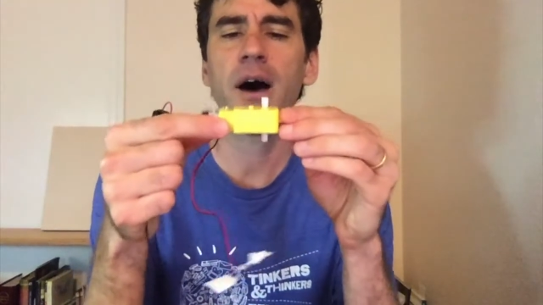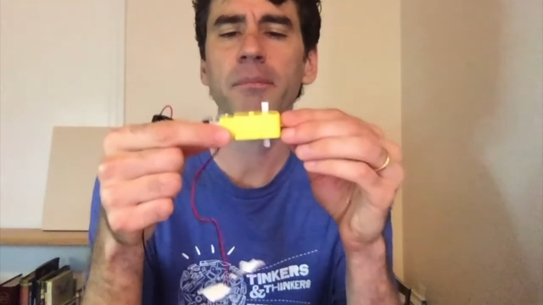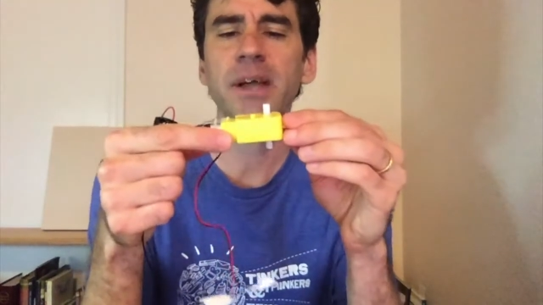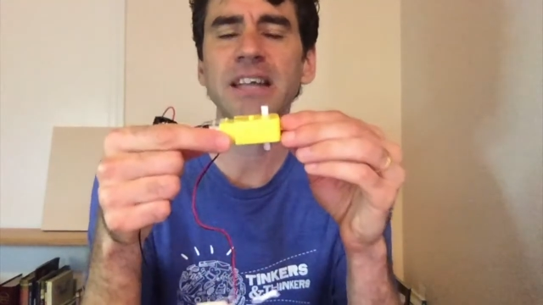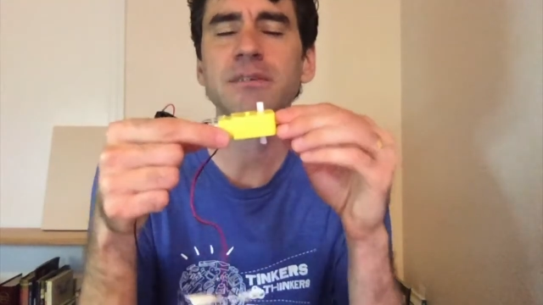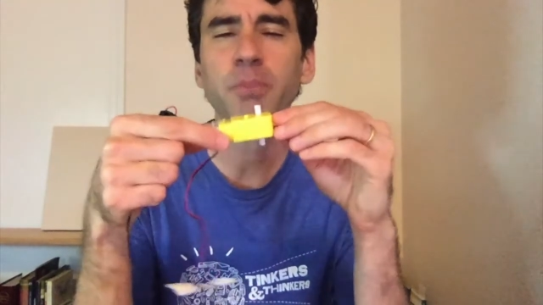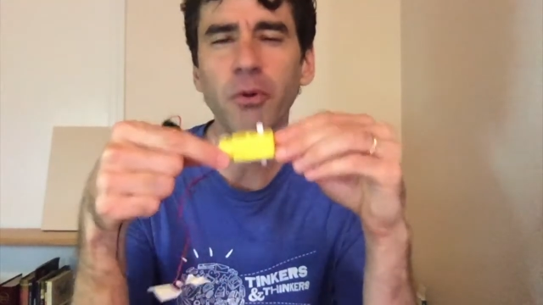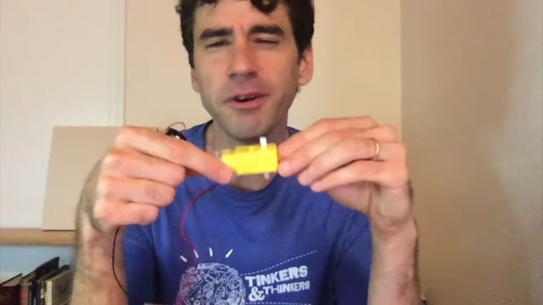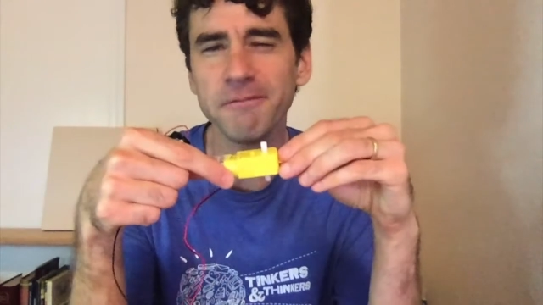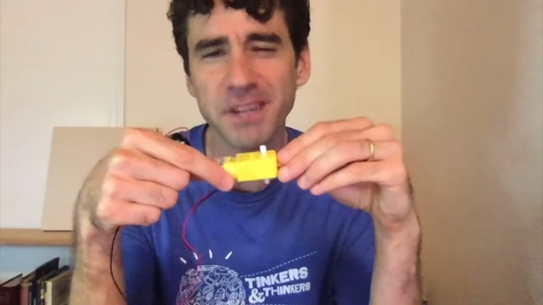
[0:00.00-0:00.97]
it's
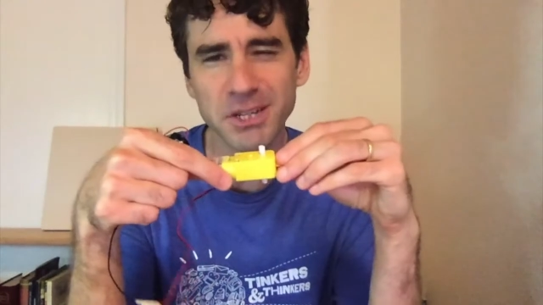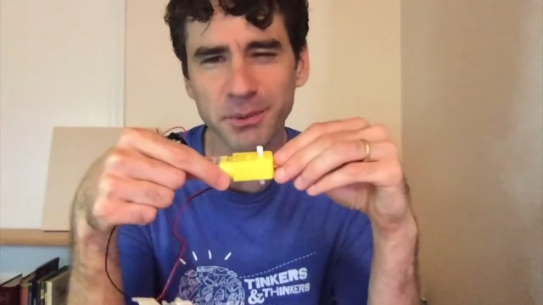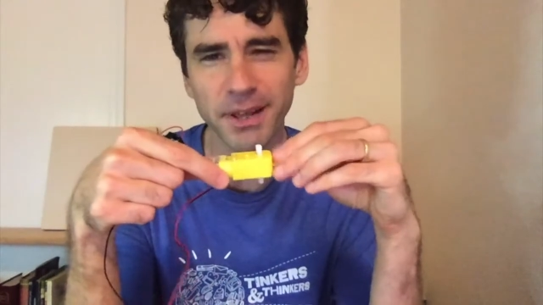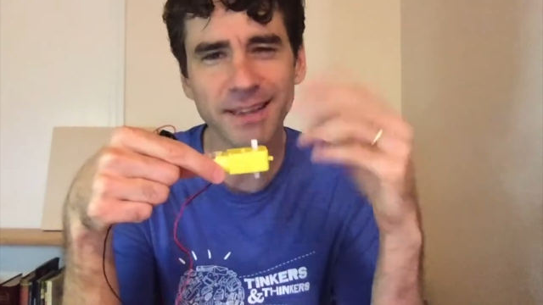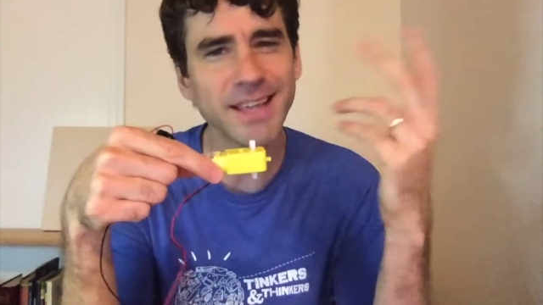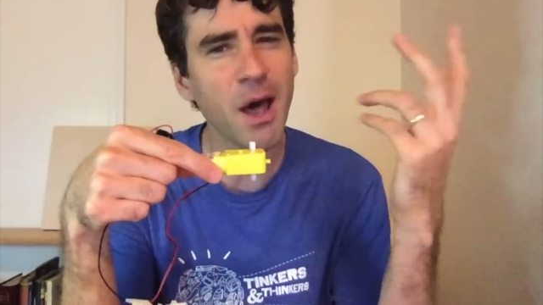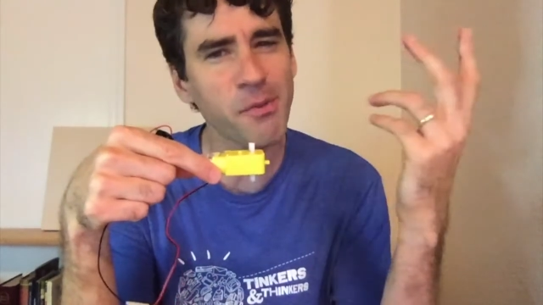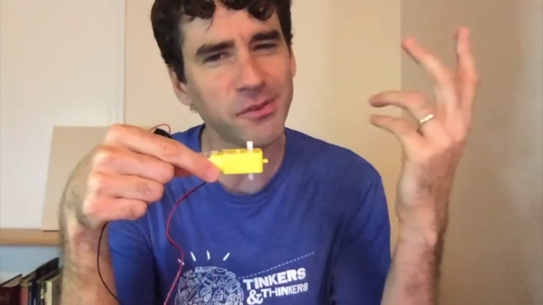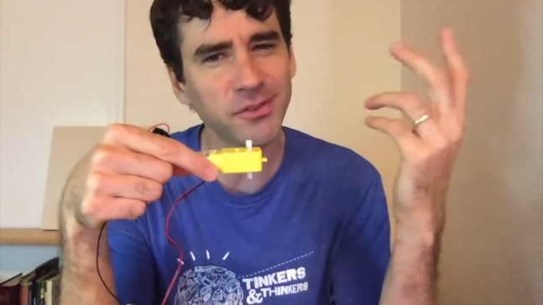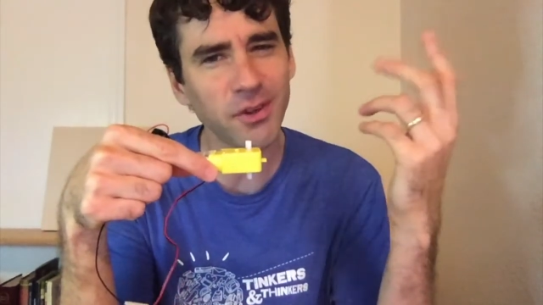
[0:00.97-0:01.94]
important to visualize how
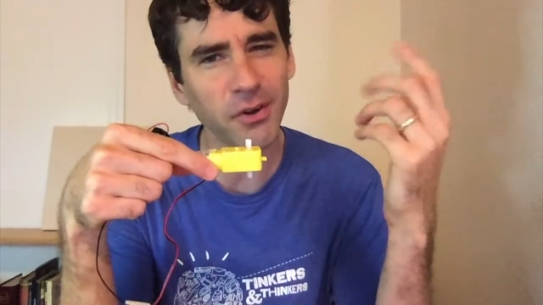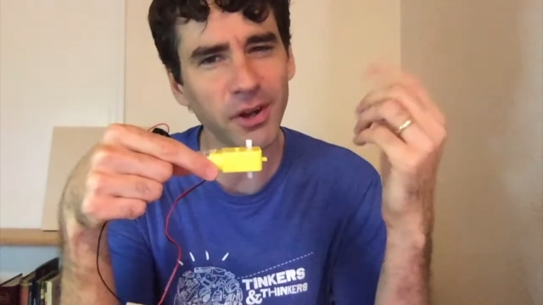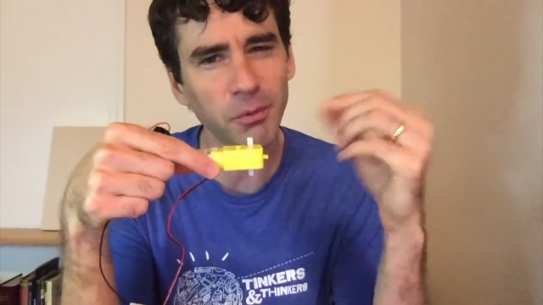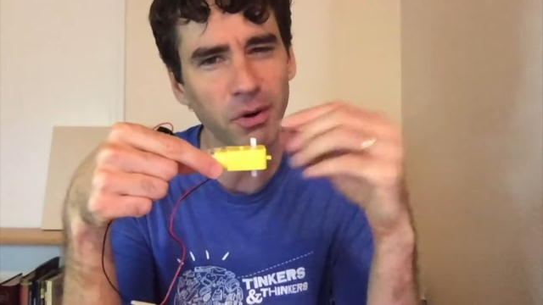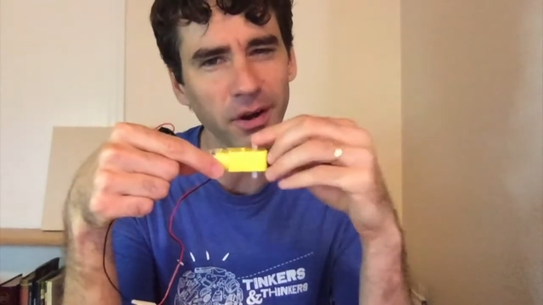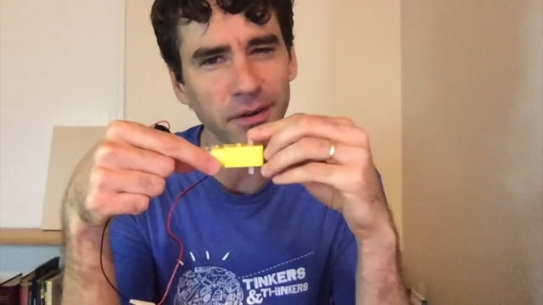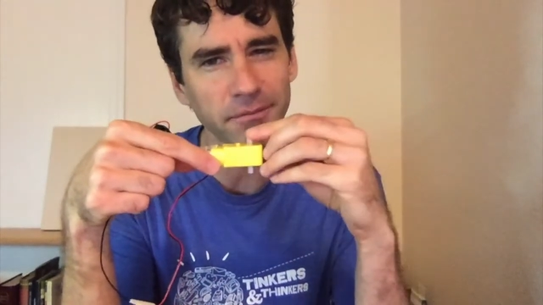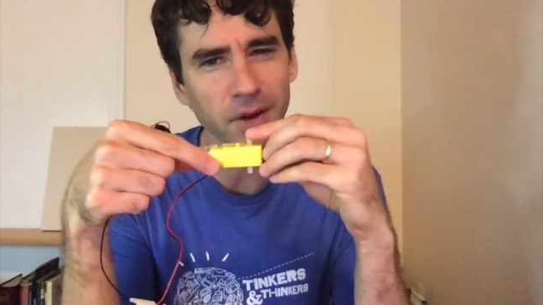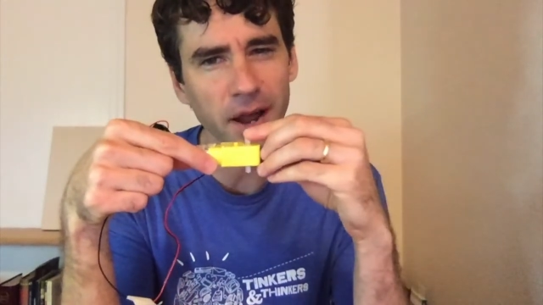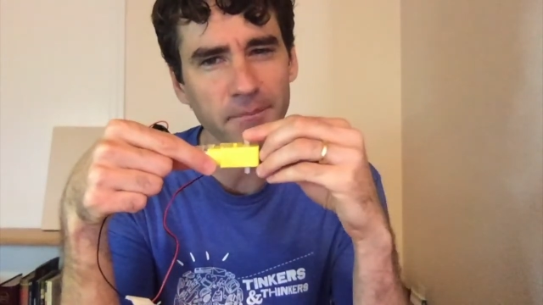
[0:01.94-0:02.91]
this is all going to work.
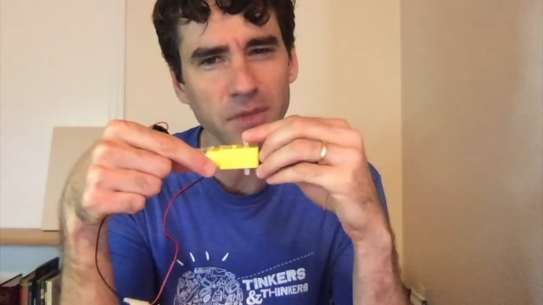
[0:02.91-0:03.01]
Right.